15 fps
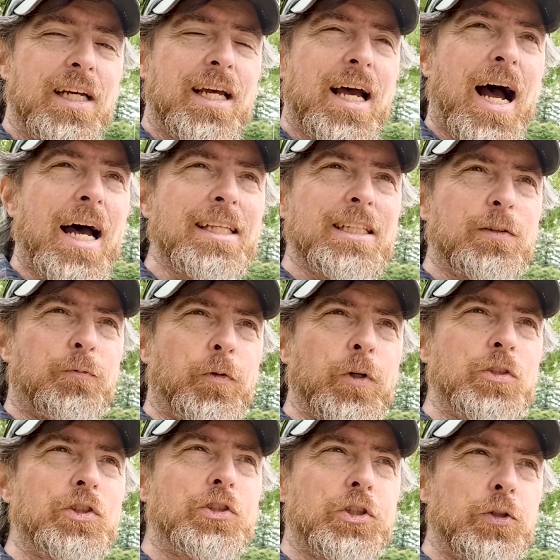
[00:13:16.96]
I think the first
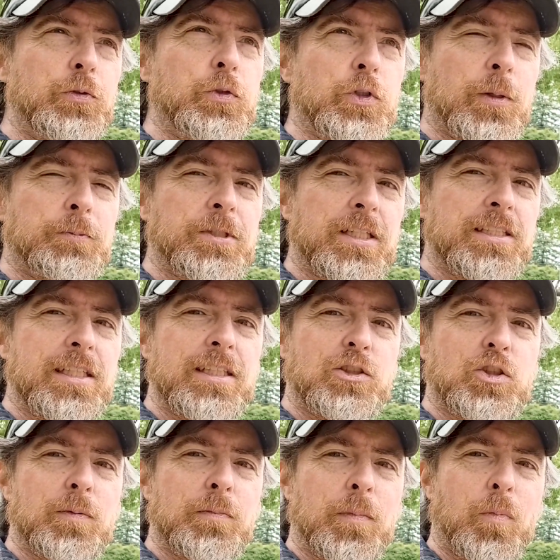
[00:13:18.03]
2 trips I did,
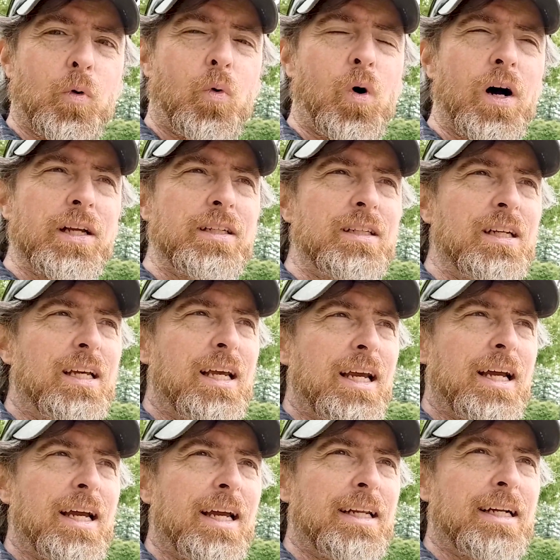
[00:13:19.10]
trip number 1
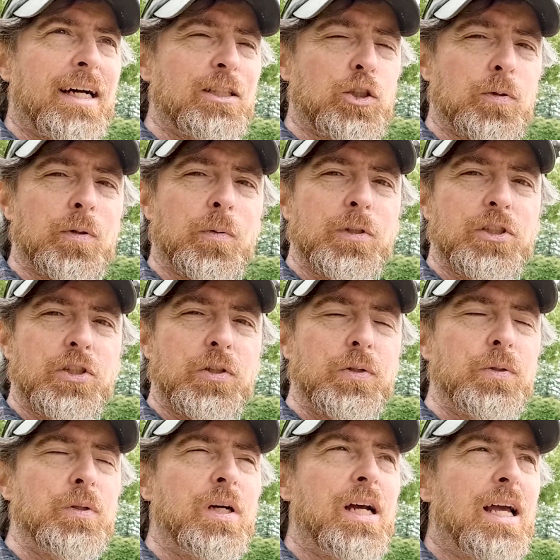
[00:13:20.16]
and trip number
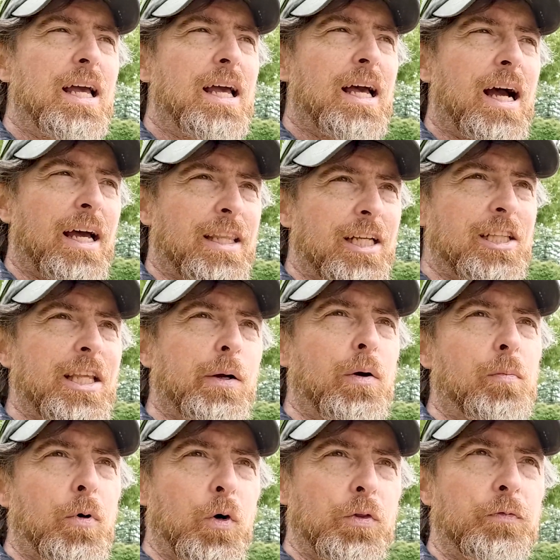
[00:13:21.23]
2, I think they were
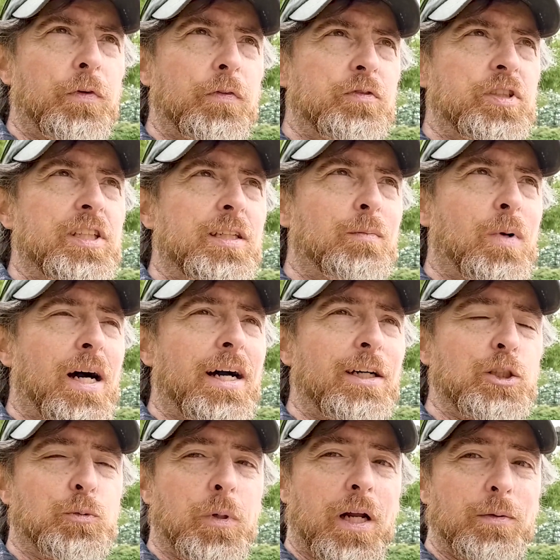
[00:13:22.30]
both 15 miles,
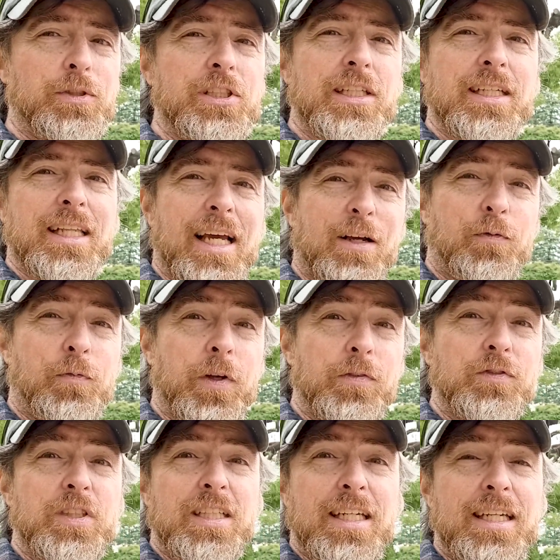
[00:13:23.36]
but I was seeing like
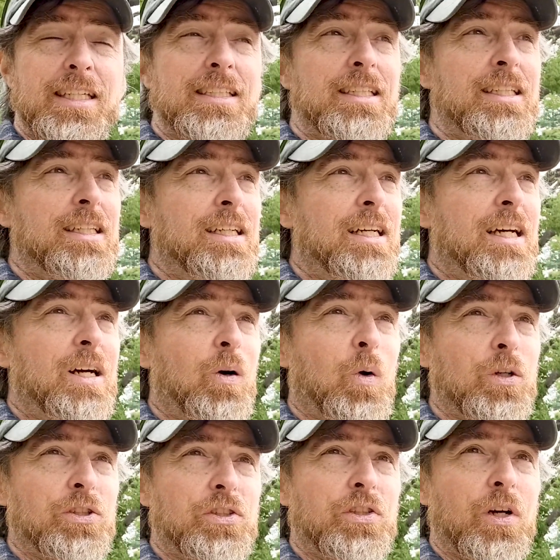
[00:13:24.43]
15 or
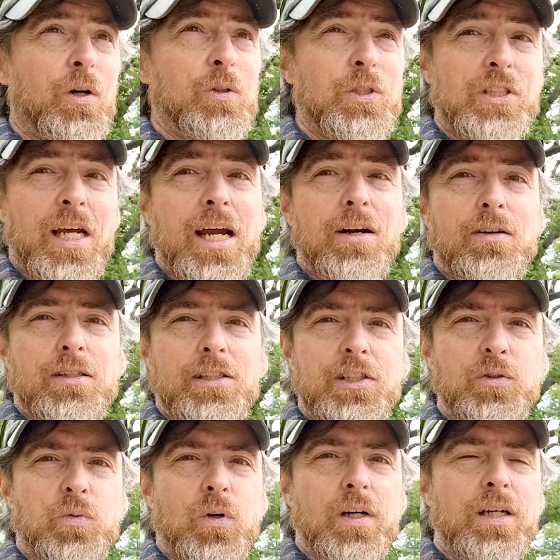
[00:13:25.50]
so sirens. This
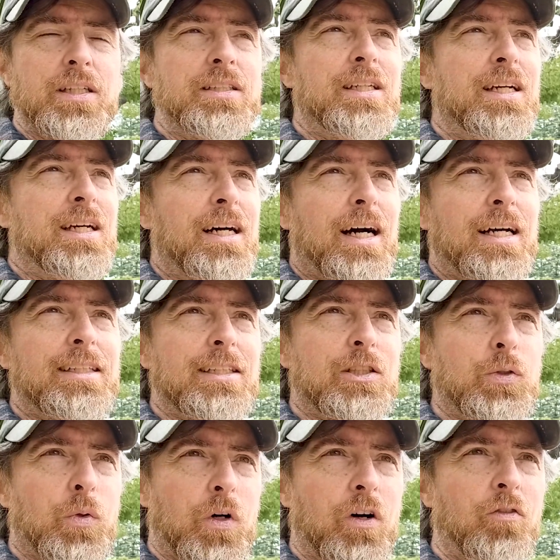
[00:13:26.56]
one, I did
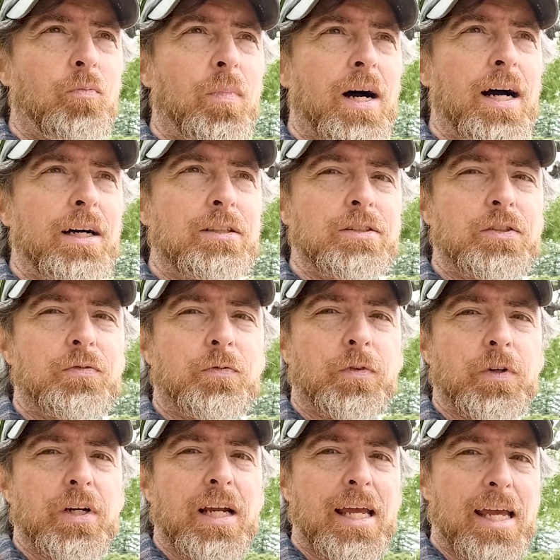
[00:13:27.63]
12 miles
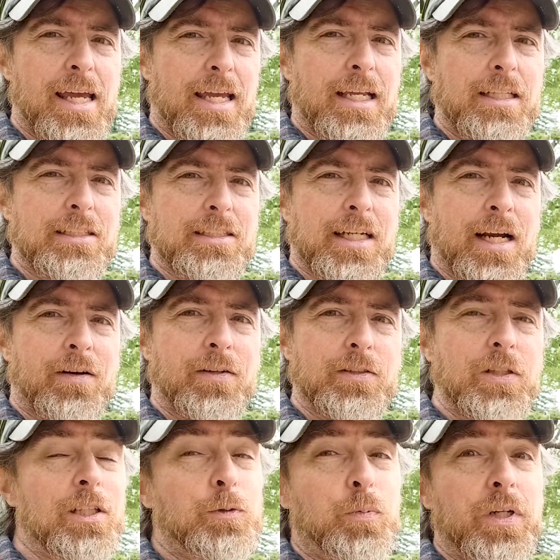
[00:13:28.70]
for 8 sirens. So
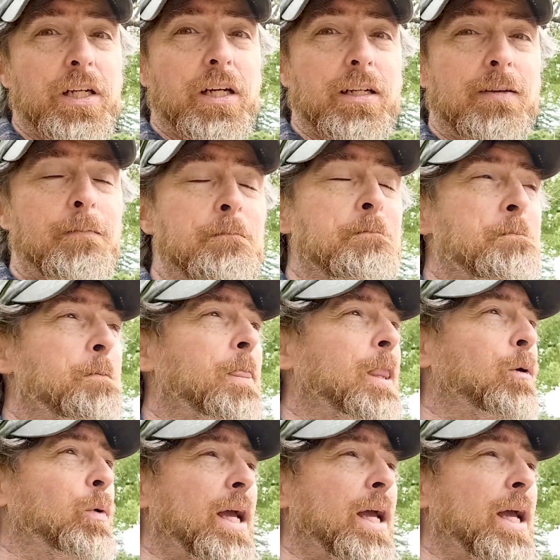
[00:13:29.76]
that's pretty good. We